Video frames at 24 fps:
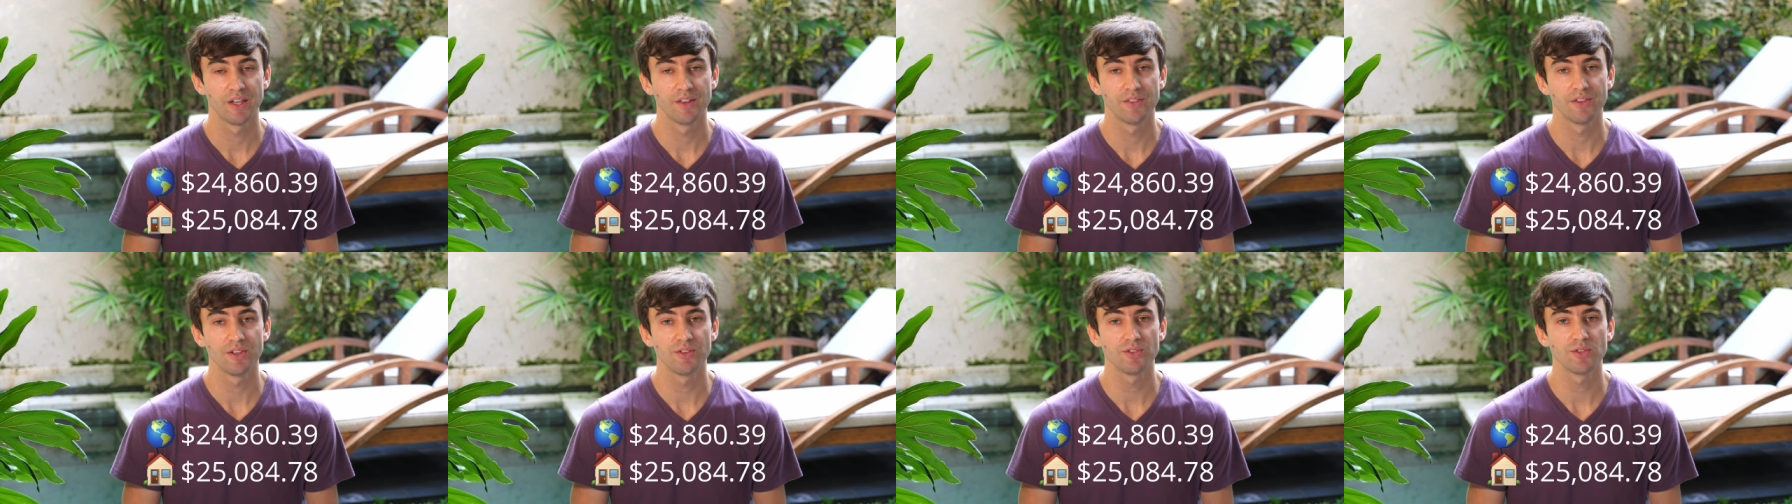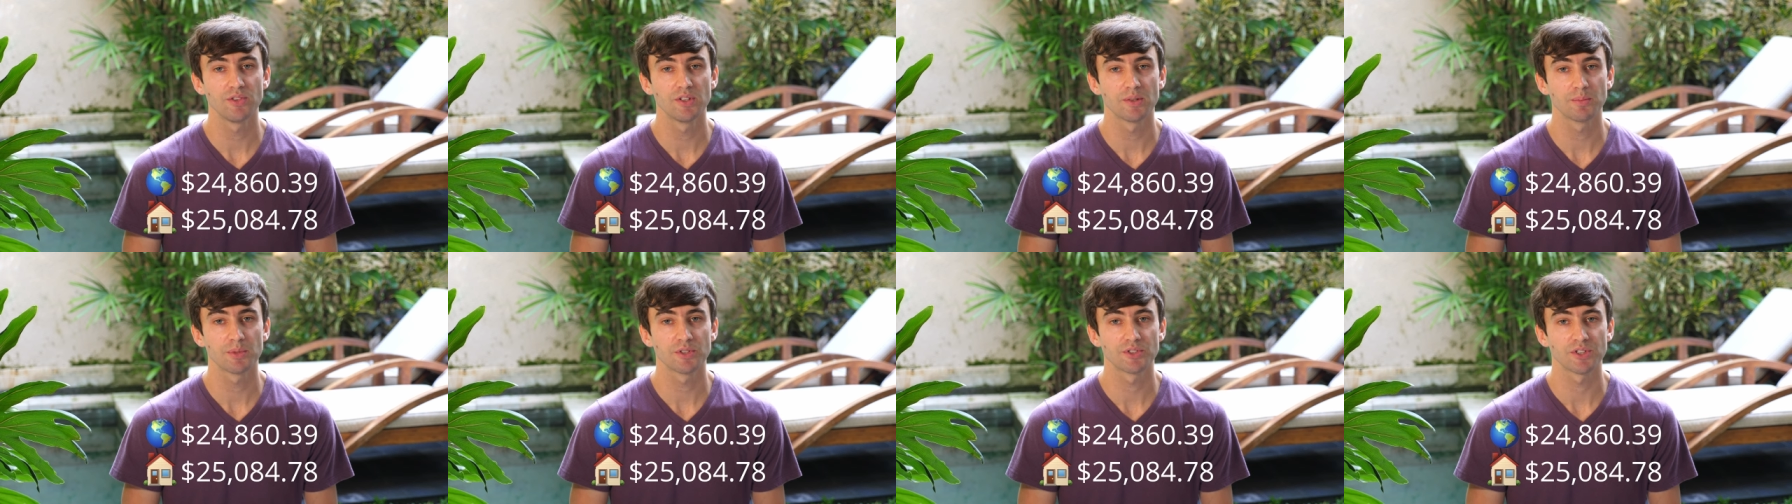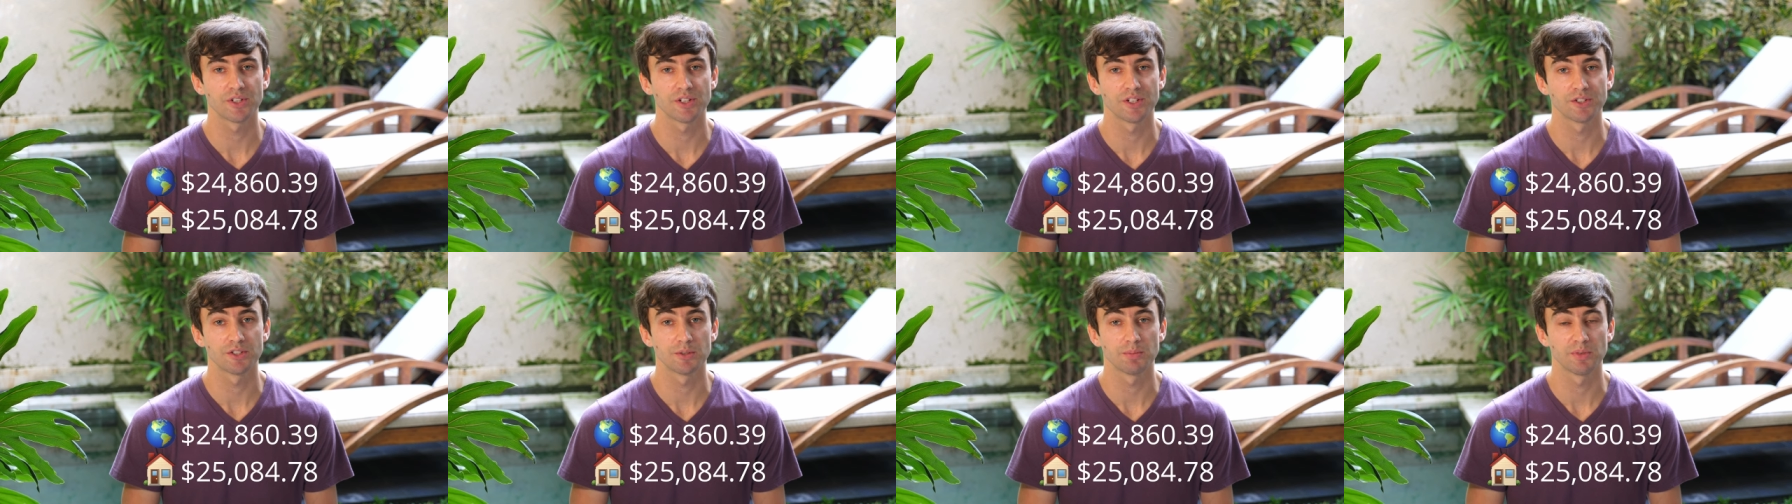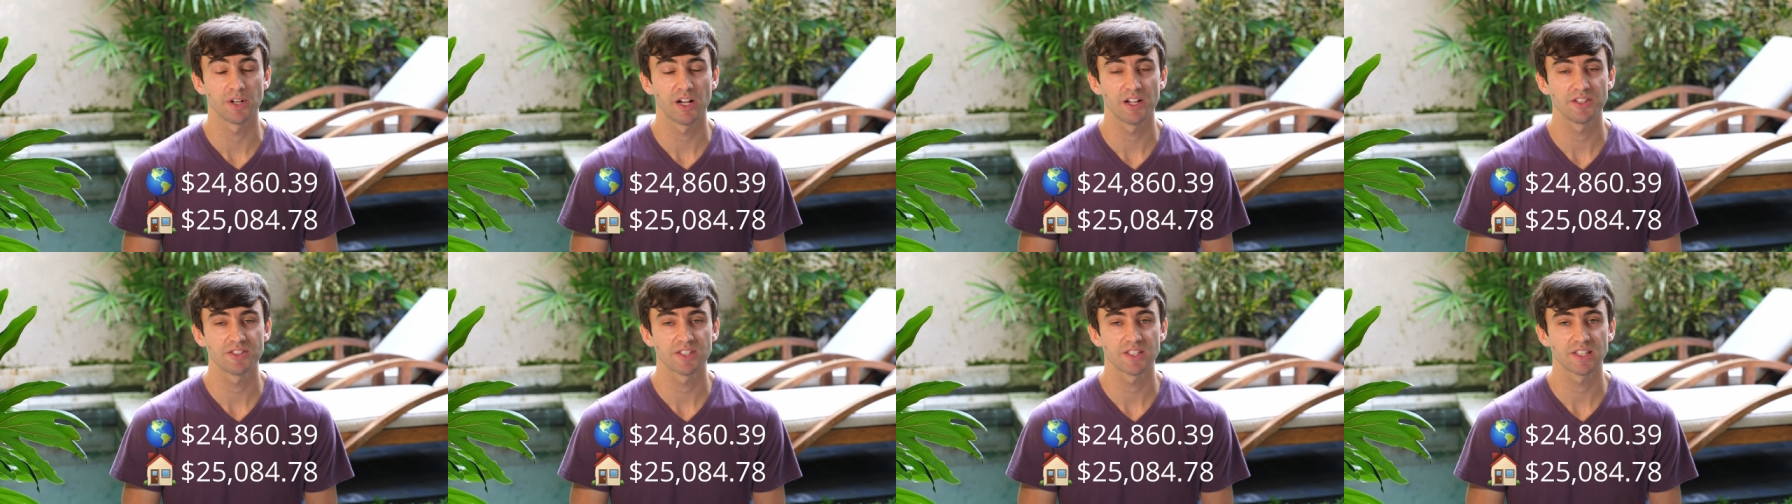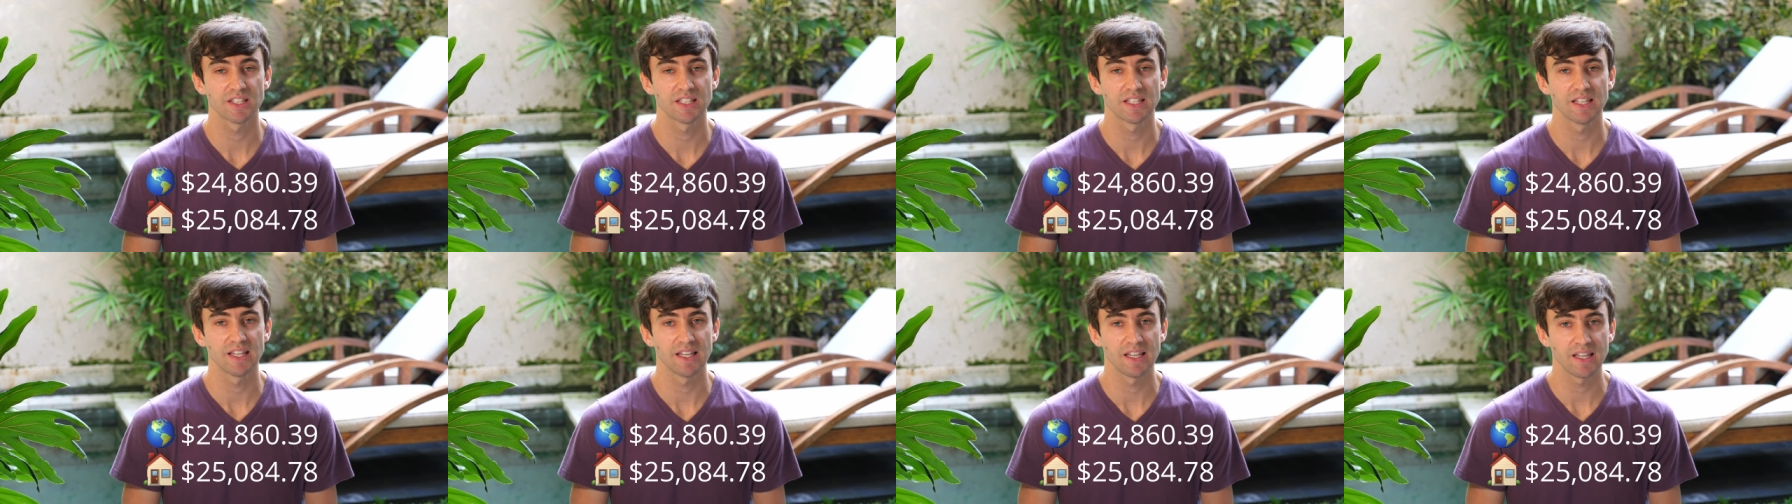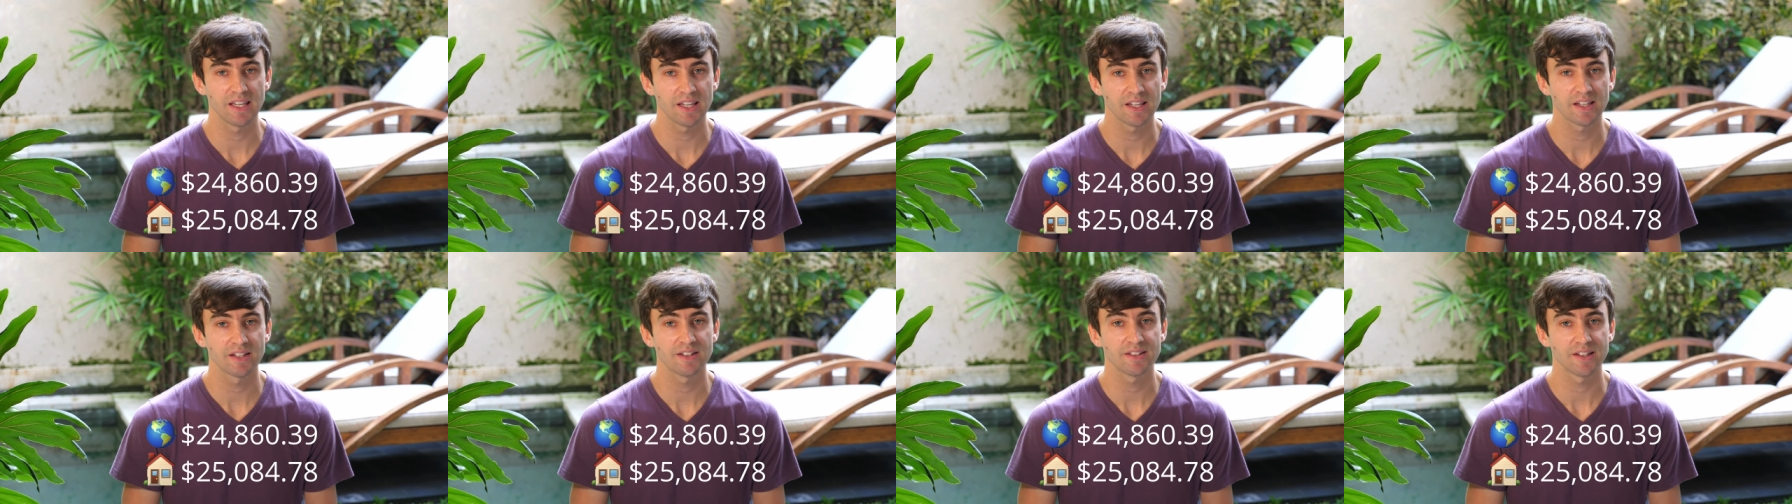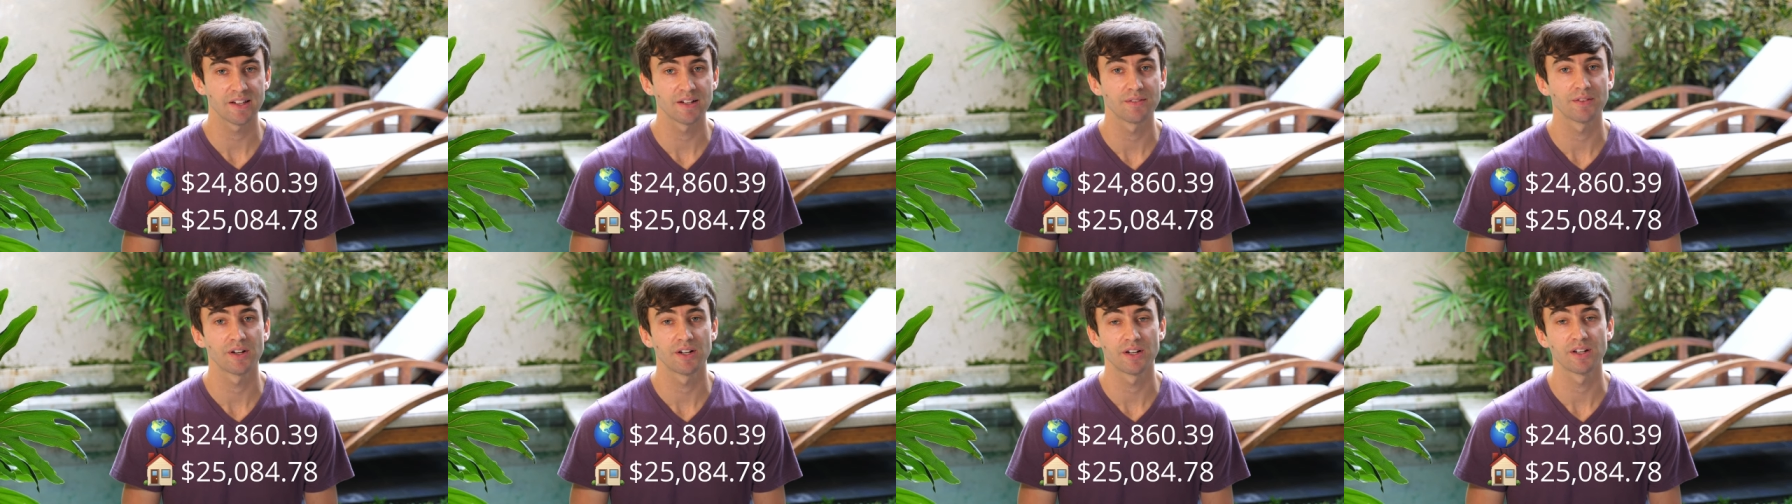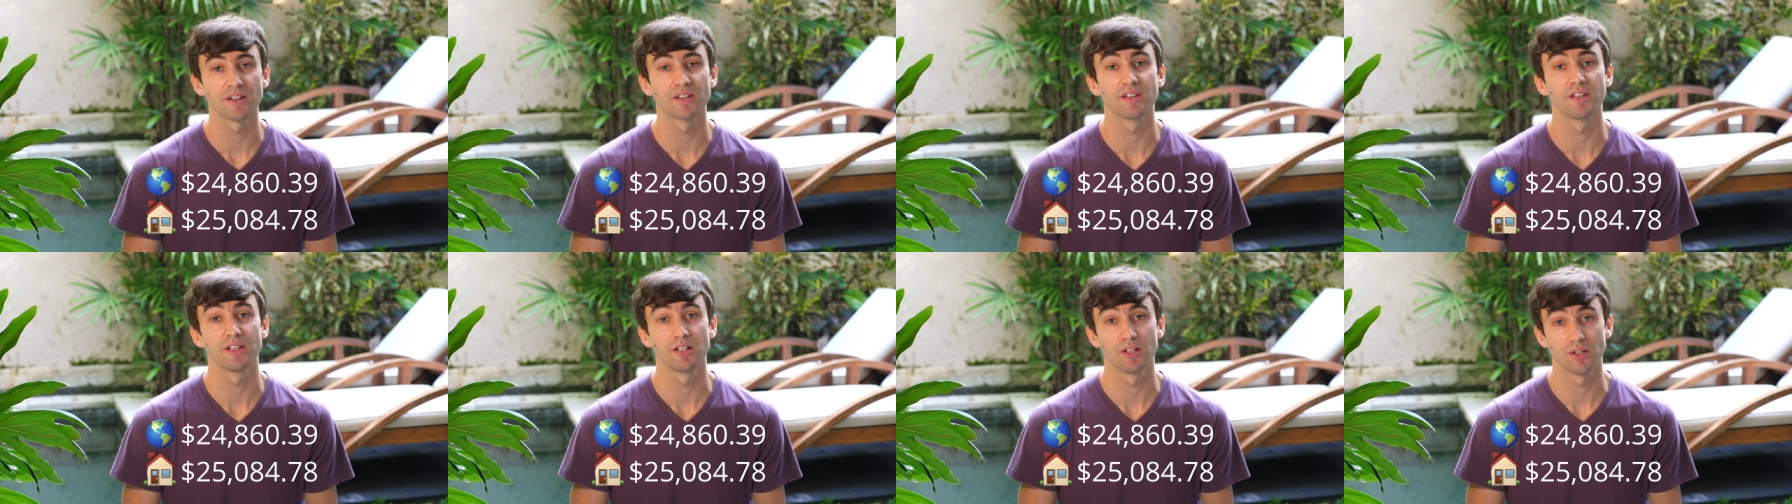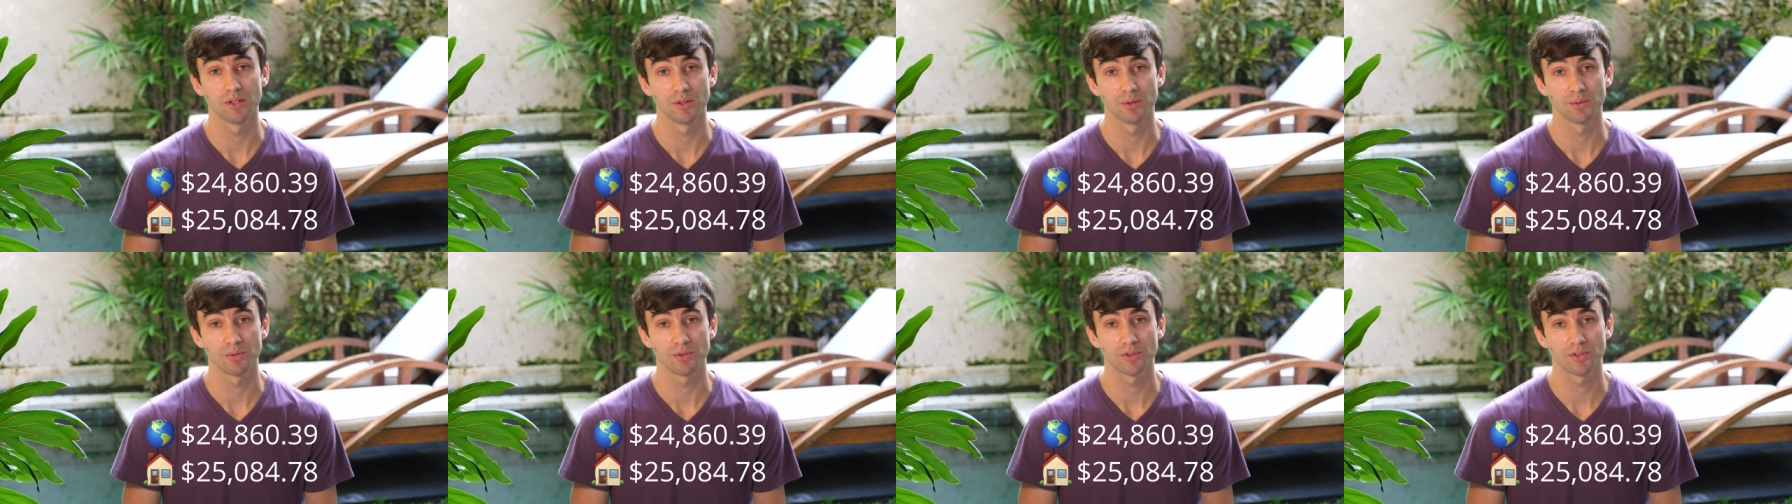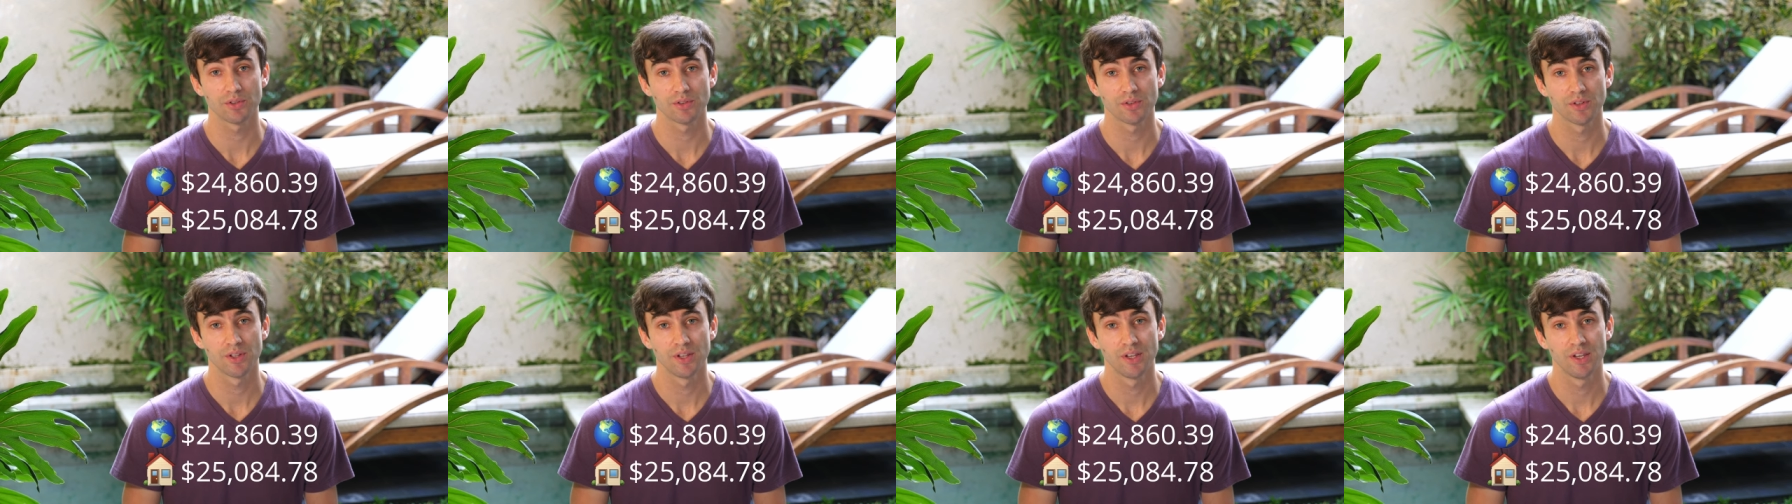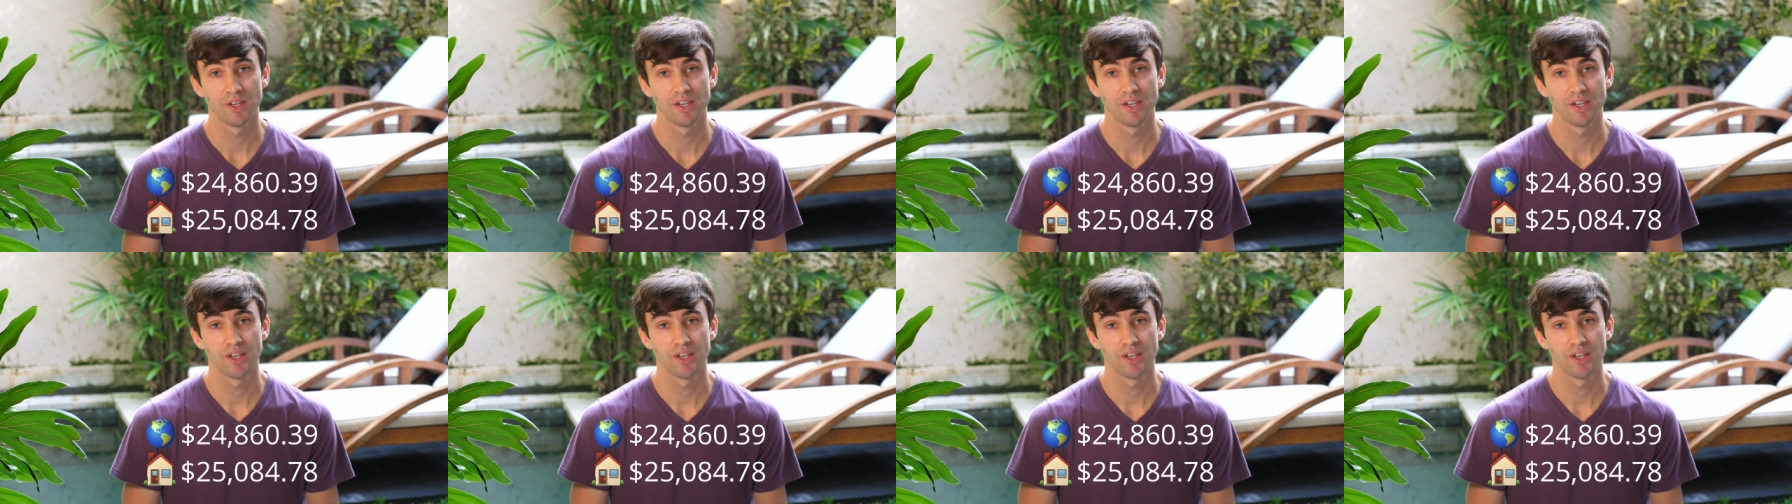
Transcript: These two numbers are surprisingly and ironically close.